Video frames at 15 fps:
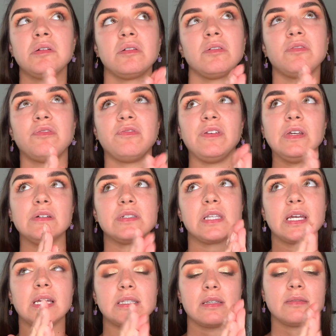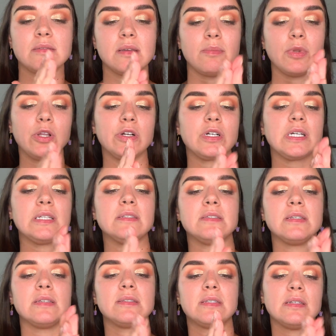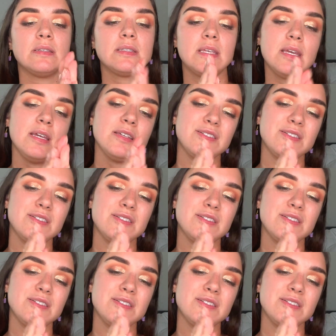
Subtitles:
Feels like it's a similar consistency.